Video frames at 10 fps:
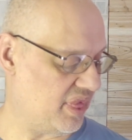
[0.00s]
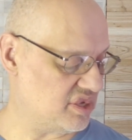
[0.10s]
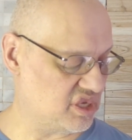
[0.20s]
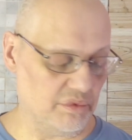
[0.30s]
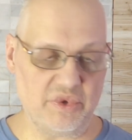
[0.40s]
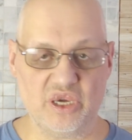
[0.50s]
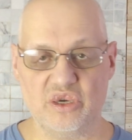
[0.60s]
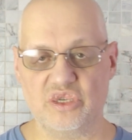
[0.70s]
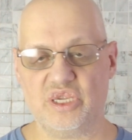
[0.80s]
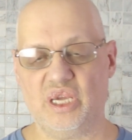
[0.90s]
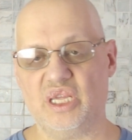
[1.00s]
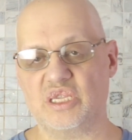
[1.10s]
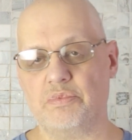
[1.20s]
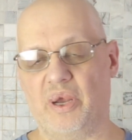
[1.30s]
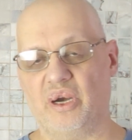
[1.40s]
Some years it
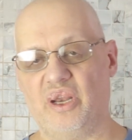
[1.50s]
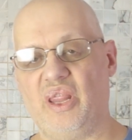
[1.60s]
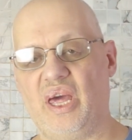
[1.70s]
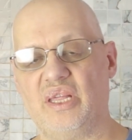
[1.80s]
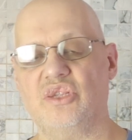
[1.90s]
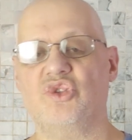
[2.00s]
gets better than that.